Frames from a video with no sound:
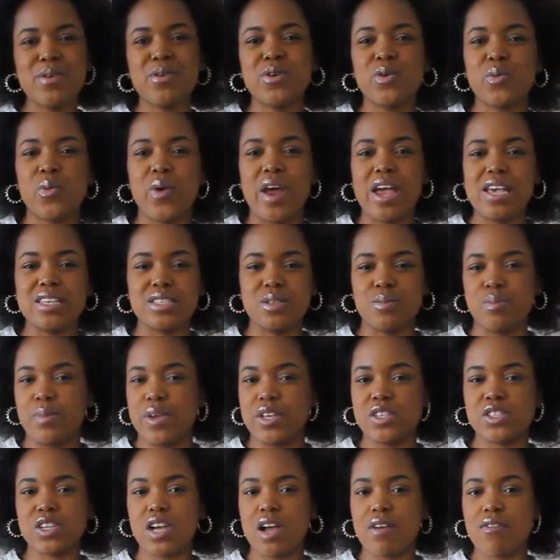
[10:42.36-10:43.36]
you could wear it as a
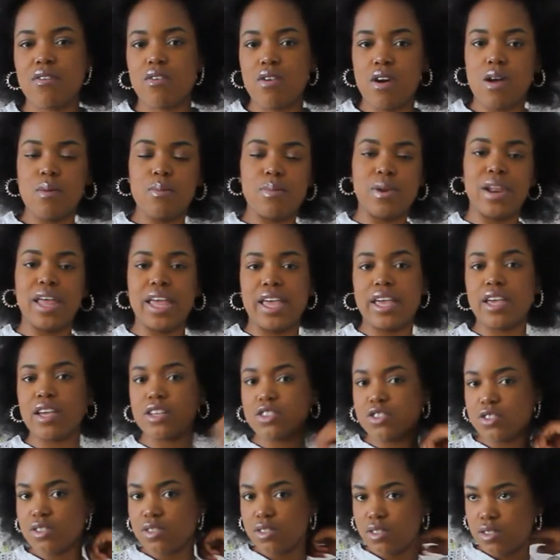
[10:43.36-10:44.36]
beach cover-up,
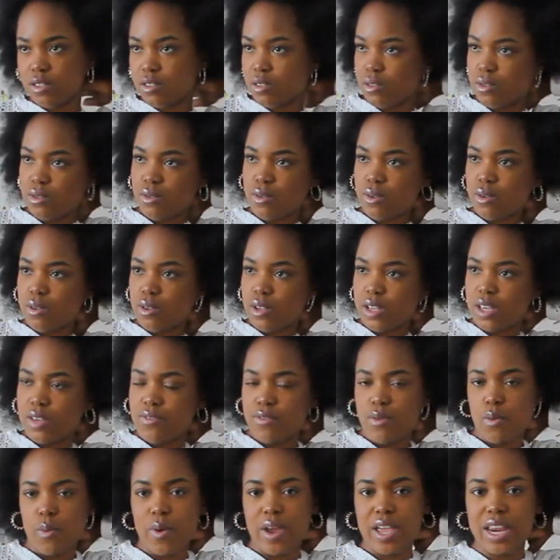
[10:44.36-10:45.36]
like just
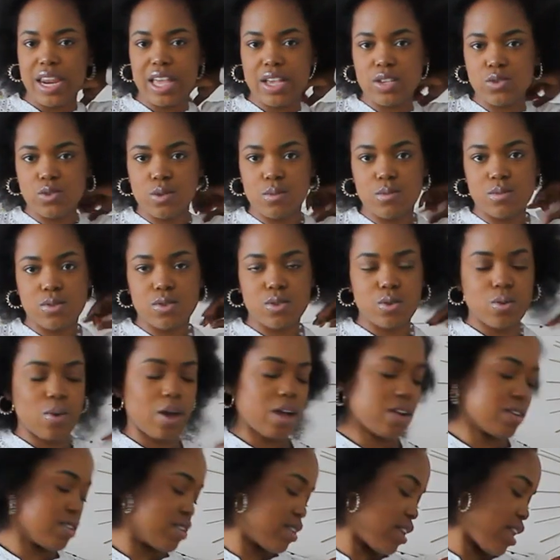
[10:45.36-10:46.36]
if you're wearing like a
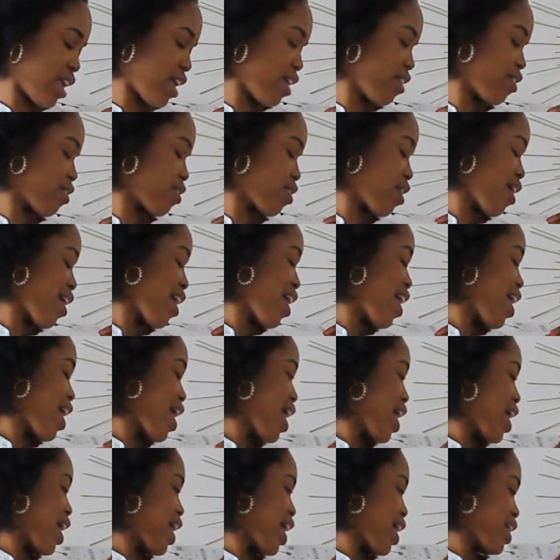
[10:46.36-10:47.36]
swimsuit underneath.
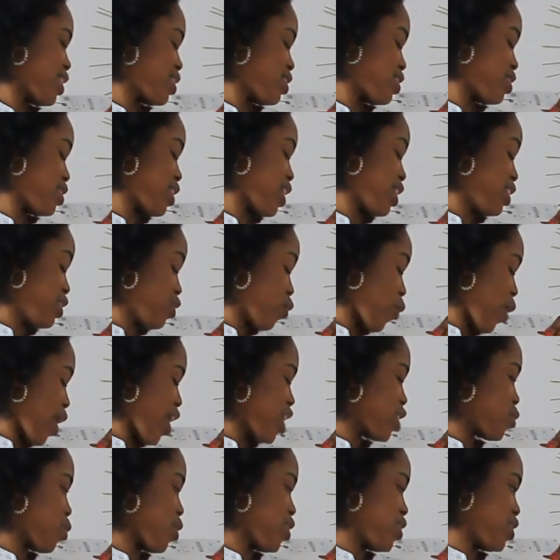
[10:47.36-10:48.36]
It's
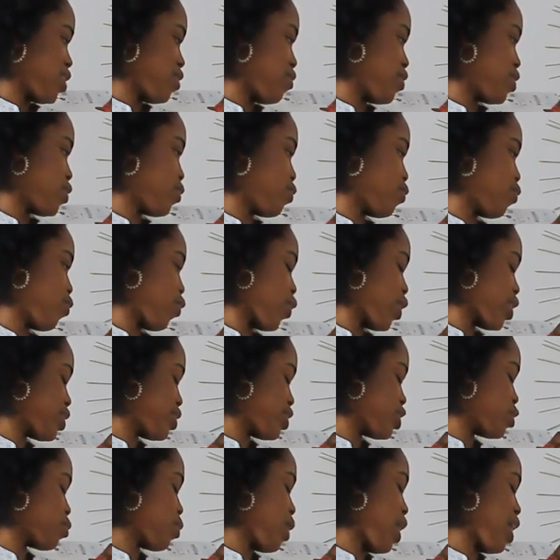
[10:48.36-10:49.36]
quite expensive. It's
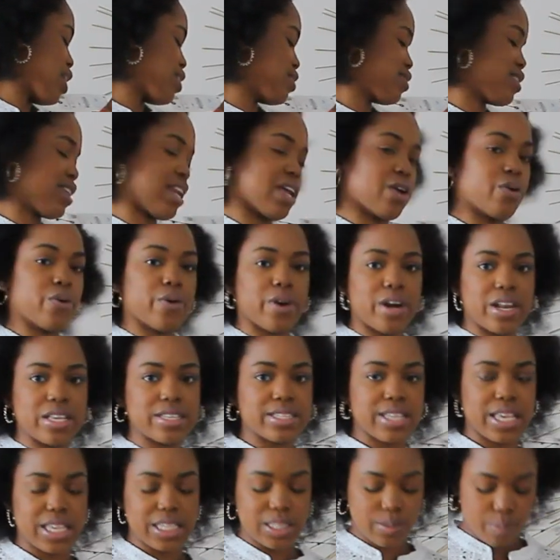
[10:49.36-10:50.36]
£46 and I got it in a
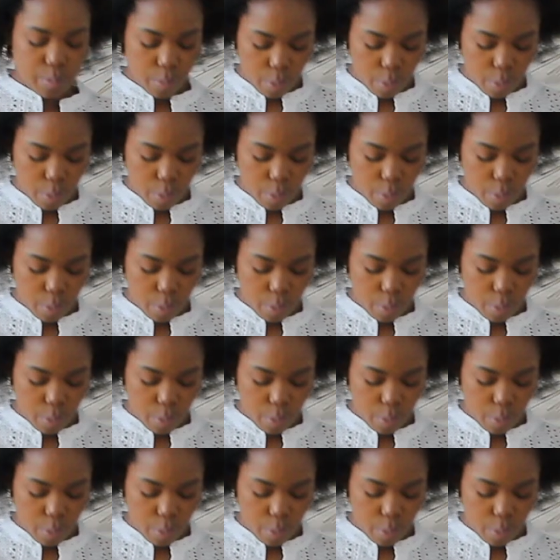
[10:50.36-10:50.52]
size